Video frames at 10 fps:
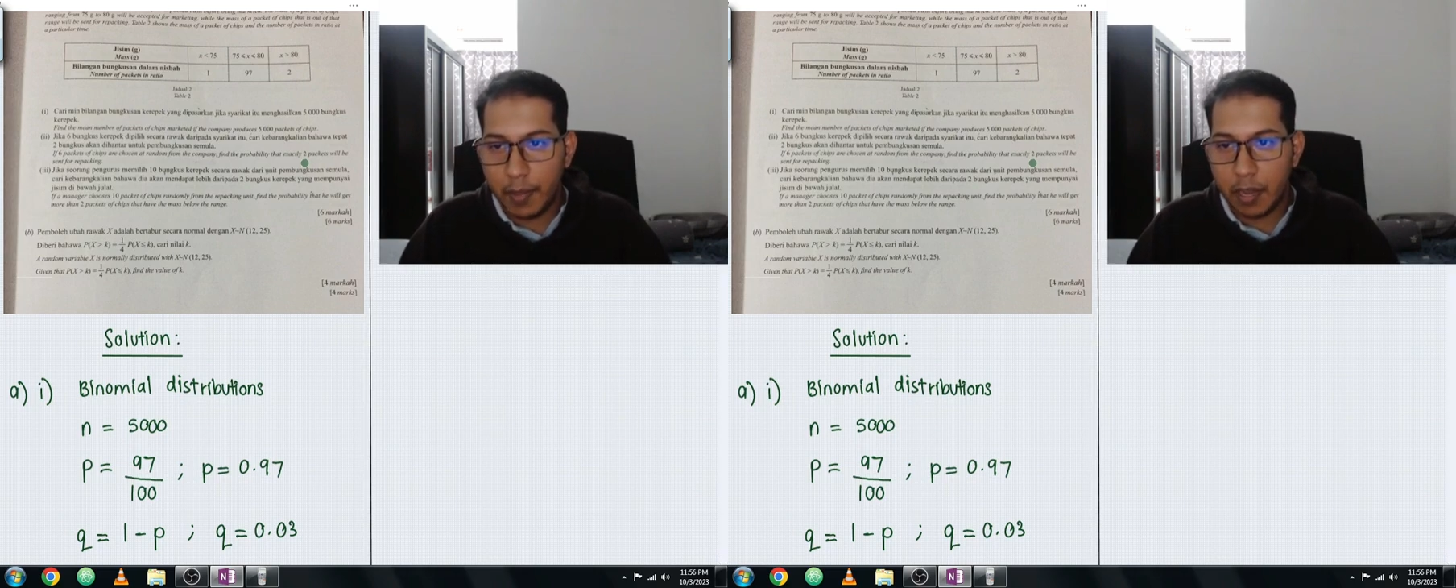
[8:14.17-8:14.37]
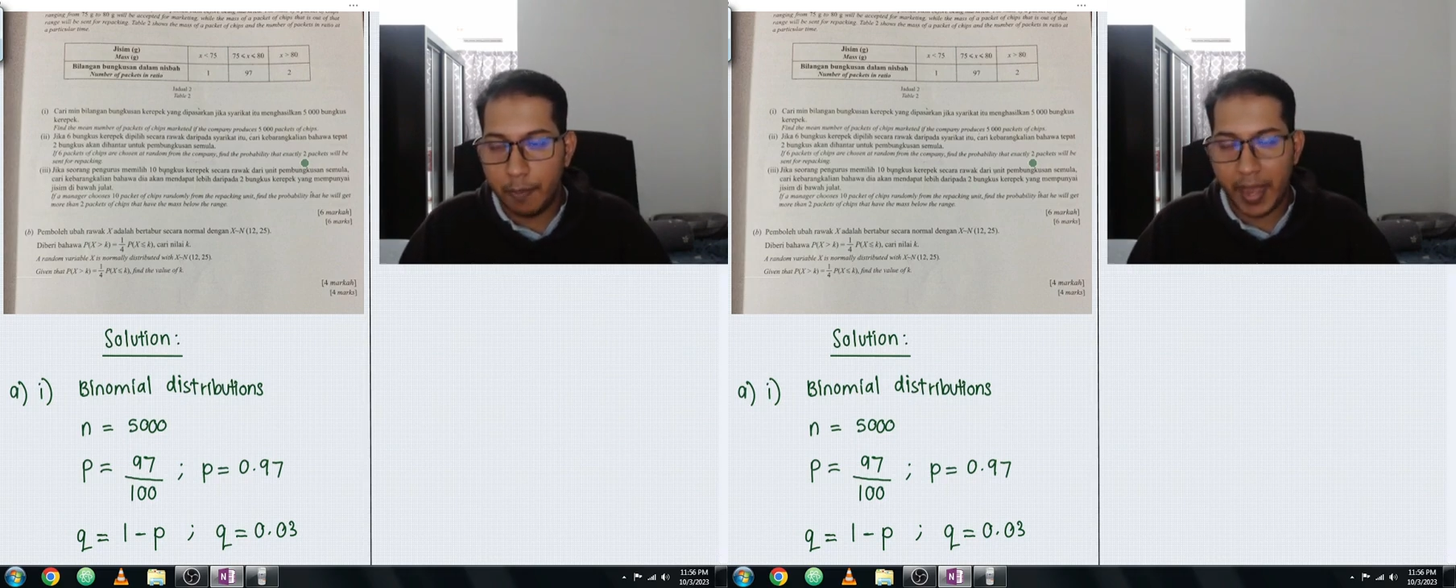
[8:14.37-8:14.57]

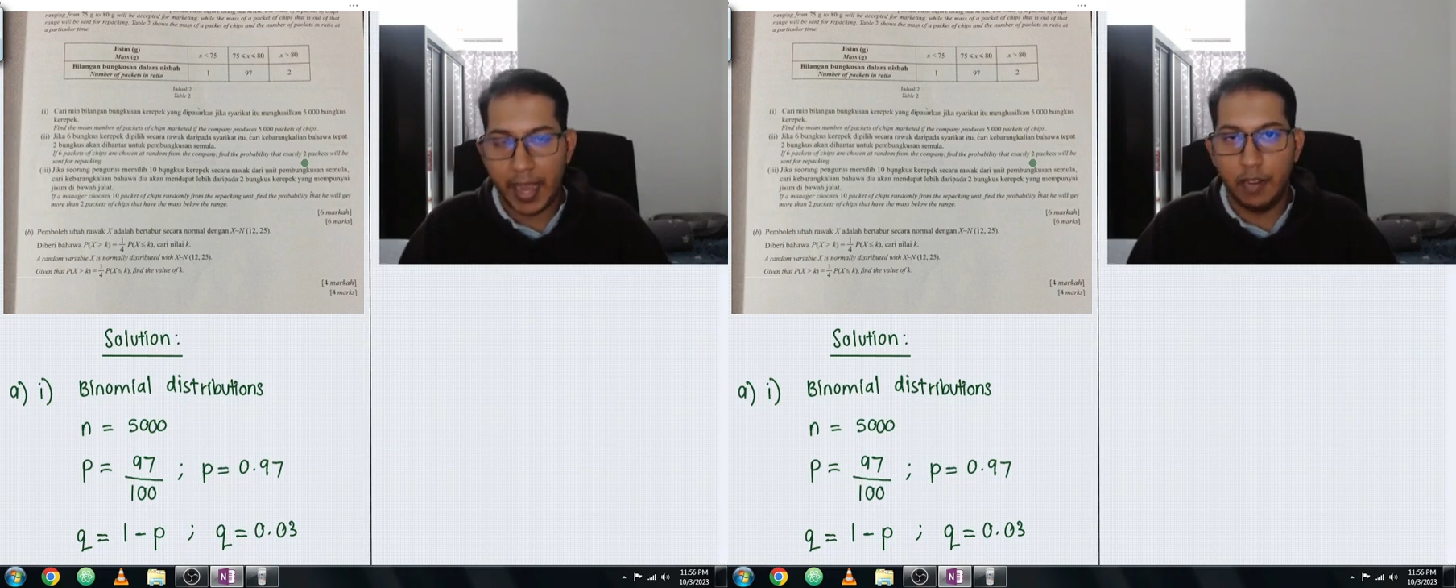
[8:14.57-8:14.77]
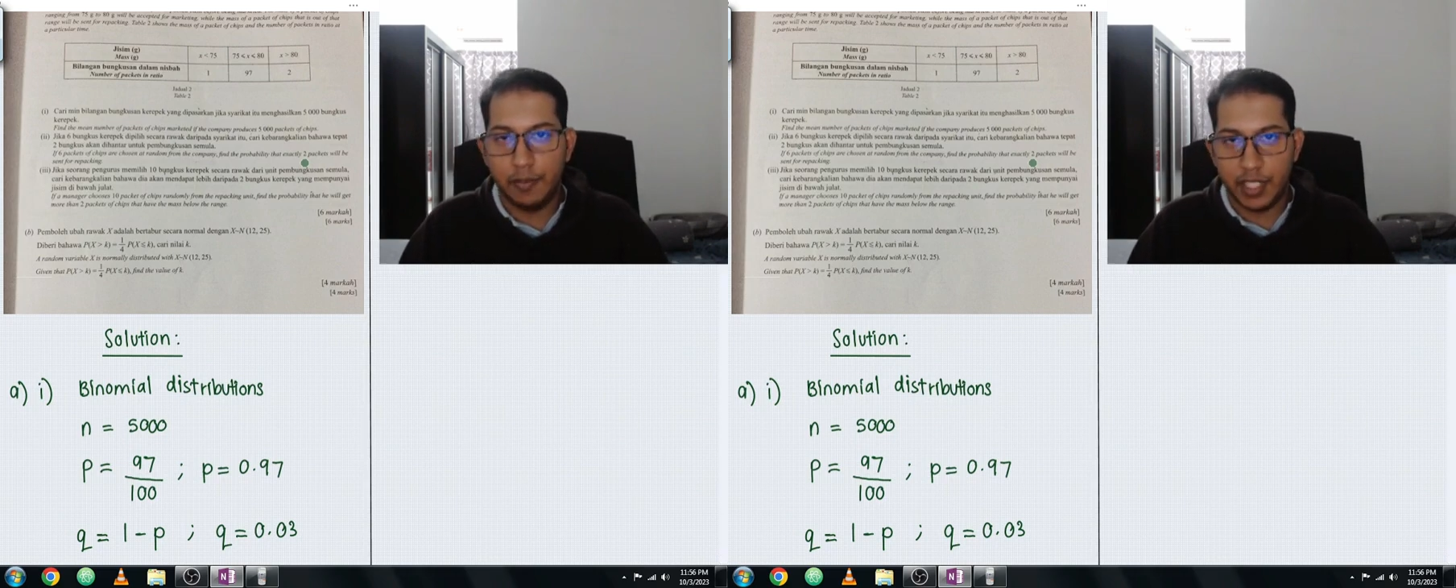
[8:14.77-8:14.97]

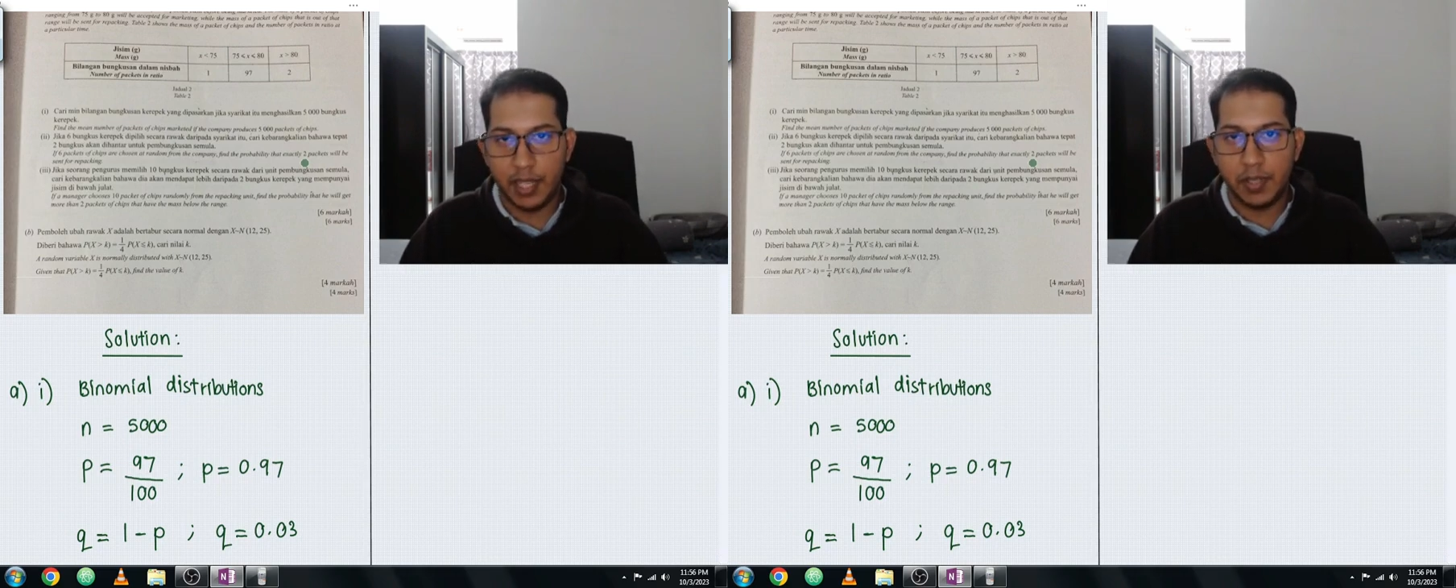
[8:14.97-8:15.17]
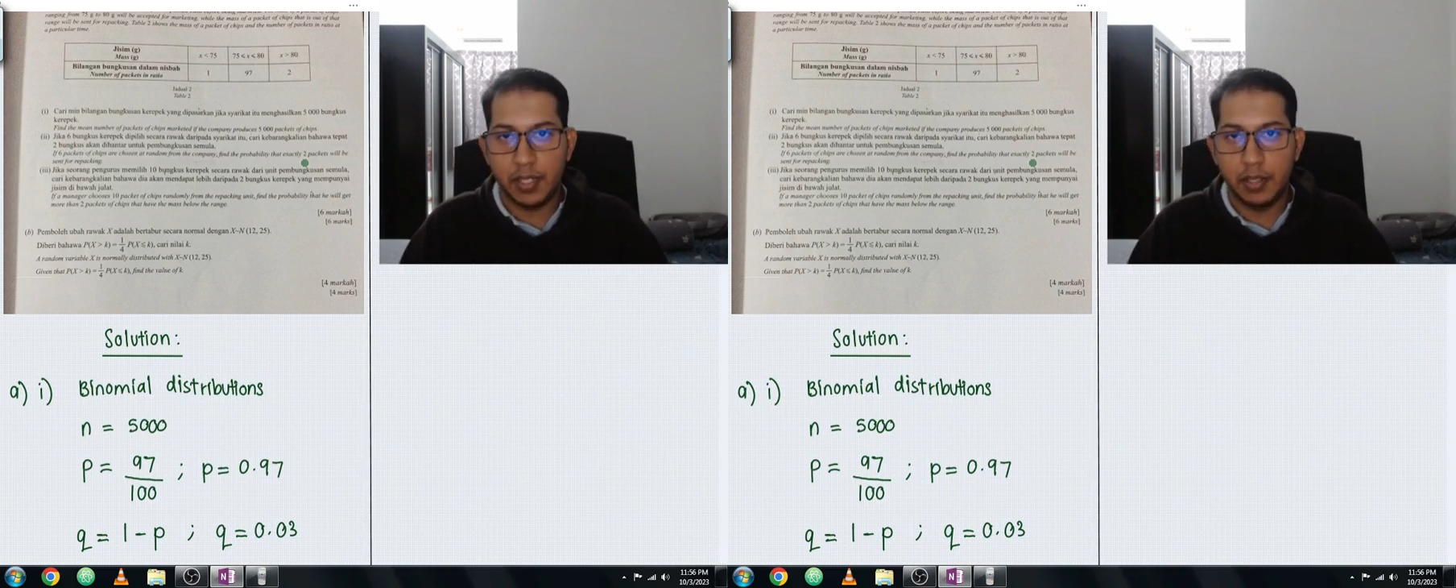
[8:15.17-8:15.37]
packet of
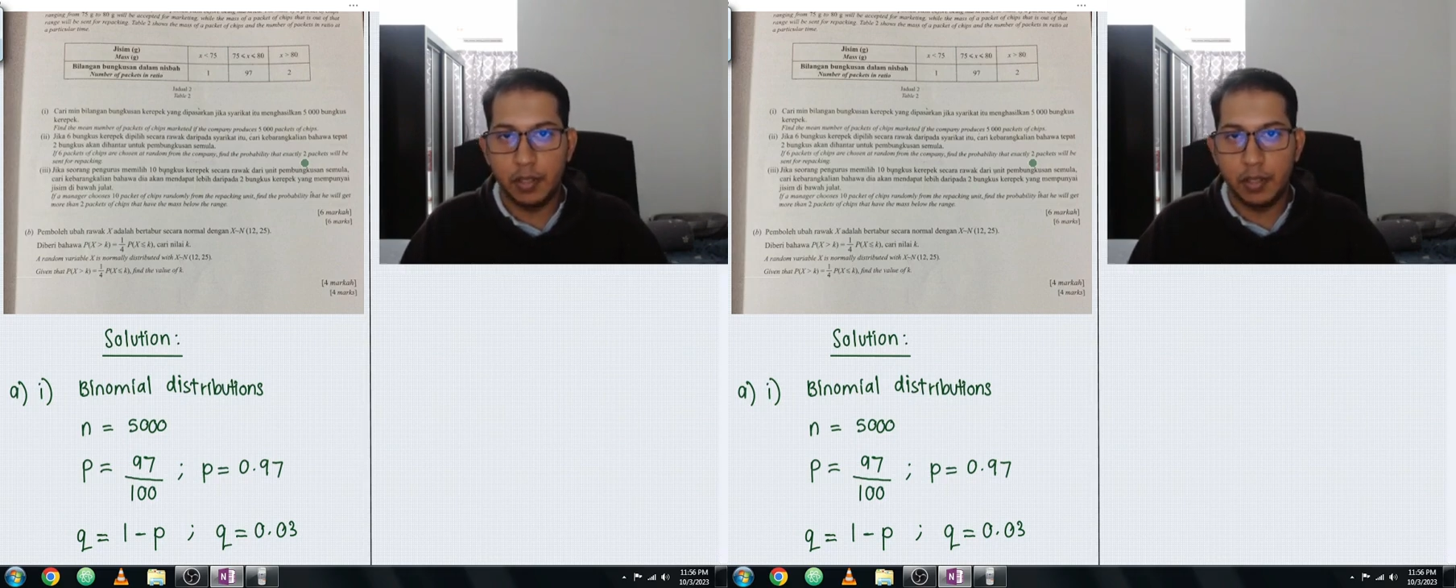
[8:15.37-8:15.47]
chips